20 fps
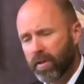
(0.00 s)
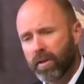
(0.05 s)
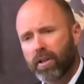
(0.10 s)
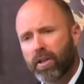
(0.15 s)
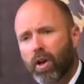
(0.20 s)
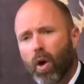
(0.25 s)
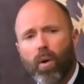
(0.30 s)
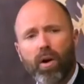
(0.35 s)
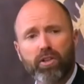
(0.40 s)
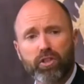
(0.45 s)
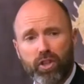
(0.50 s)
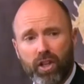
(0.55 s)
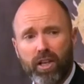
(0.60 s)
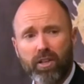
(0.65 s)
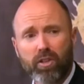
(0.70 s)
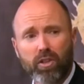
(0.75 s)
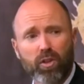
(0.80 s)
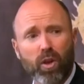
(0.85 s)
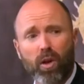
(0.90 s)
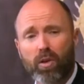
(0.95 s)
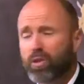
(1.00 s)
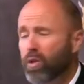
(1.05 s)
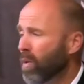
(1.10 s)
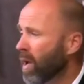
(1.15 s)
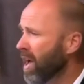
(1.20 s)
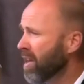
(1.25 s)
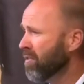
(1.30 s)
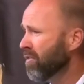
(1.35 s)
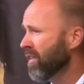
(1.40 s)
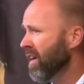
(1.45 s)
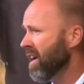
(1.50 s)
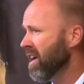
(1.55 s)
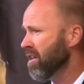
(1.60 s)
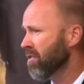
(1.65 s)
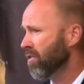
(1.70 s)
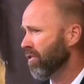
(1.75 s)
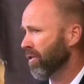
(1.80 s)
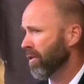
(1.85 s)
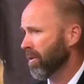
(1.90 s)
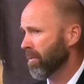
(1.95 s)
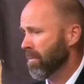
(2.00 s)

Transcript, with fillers: You know what? Jesus also had faith.